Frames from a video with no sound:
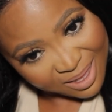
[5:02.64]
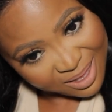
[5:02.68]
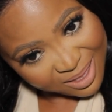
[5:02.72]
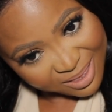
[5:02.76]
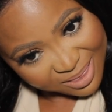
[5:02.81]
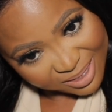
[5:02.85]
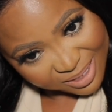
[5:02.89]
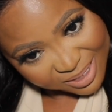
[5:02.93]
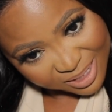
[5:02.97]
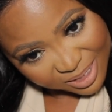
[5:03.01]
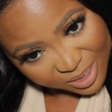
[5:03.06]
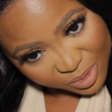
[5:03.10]

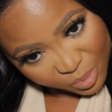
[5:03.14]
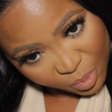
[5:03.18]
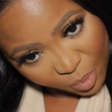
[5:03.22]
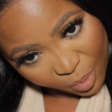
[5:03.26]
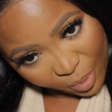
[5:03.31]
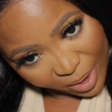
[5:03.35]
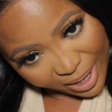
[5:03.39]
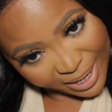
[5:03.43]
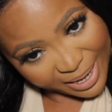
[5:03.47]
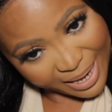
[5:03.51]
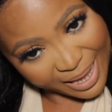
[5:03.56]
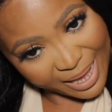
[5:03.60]
this is
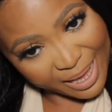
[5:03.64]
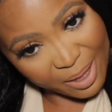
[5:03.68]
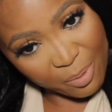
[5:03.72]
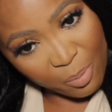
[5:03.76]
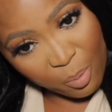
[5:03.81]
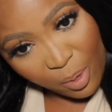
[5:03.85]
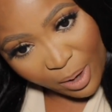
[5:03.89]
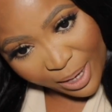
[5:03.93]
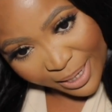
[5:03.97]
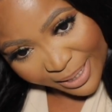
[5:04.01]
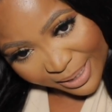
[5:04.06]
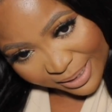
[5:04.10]
what I
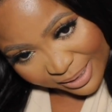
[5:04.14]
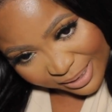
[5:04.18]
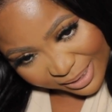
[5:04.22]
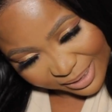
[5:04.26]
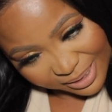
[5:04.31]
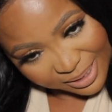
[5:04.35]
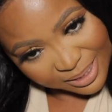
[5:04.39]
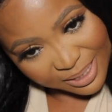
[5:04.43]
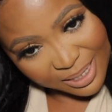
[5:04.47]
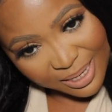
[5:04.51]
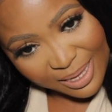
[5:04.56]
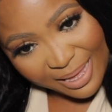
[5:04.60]

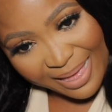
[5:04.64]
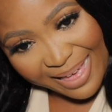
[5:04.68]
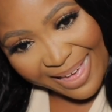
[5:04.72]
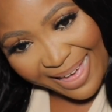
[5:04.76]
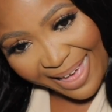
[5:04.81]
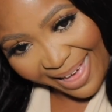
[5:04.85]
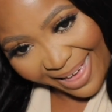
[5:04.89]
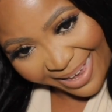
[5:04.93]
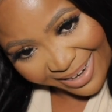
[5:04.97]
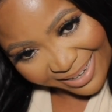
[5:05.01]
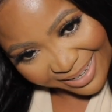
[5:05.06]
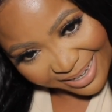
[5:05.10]
want
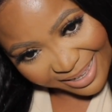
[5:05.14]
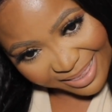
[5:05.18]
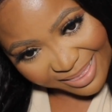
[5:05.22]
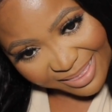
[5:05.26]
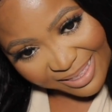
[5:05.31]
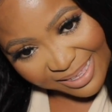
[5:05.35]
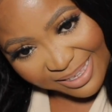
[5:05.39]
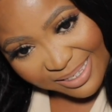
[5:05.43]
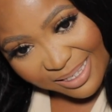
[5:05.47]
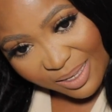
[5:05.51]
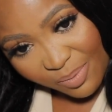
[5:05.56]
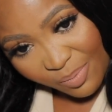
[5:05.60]
and
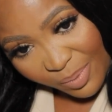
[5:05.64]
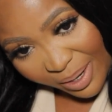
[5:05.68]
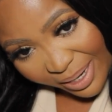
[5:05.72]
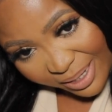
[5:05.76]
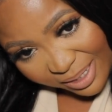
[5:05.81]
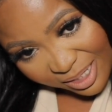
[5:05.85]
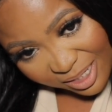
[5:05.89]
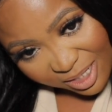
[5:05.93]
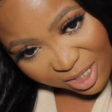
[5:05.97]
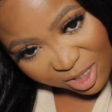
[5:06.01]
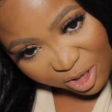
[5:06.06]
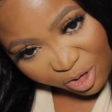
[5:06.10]
these are my
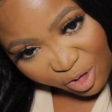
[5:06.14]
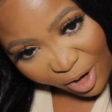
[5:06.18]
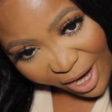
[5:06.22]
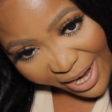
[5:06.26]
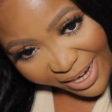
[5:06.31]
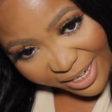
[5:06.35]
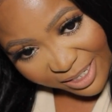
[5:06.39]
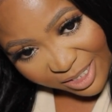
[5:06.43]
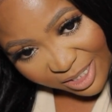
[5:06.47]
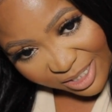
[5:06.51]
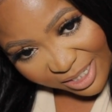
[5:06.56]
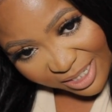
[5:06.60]

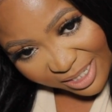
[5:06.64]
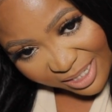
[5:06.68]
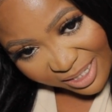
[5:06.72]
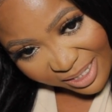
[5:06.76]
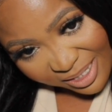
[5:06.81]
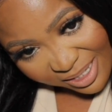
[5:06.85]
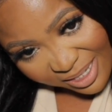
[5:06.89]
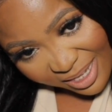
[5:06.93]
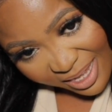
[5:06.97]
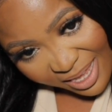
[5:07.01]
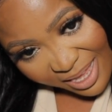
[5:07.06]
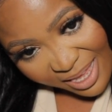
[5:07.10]

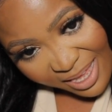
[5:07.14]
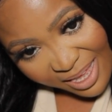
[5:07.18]
distractions